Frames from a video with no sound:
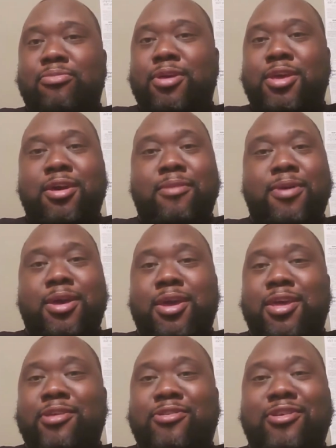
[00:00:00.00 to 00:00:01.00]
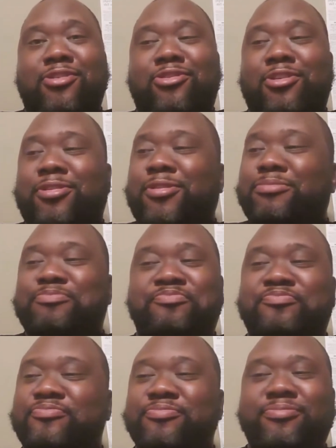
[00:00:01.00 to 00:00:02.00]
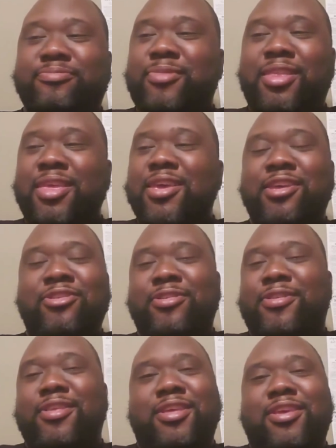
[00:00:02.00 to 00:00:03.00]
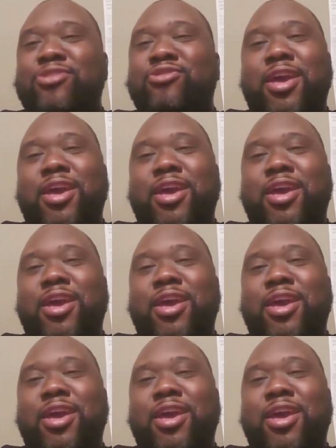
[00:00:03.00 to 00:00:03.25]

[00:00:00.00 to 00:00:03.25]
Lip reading: yeah, man, it's just, you